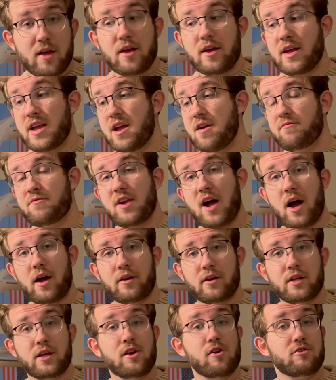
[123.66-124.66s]
If
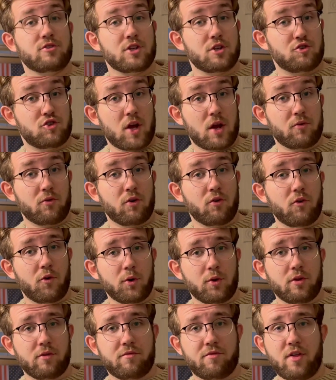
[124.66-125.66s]
not, here's a general
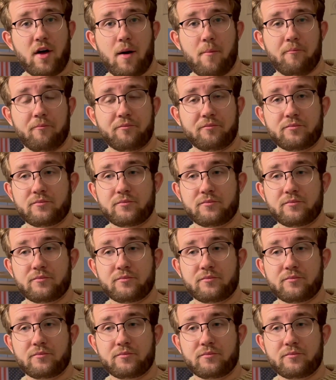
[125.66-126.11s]
rule of thumb.